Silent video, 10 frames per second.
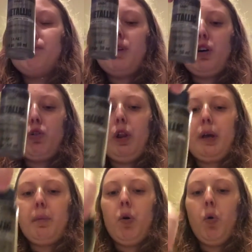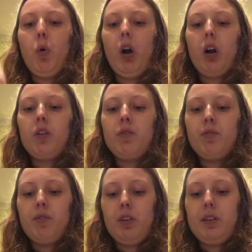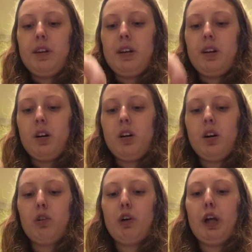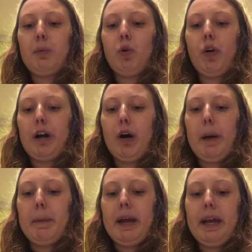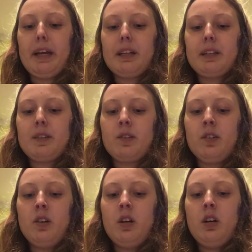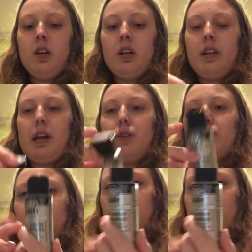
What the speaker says: acrylic pour for the acrylic pouring all my paints. And then I used this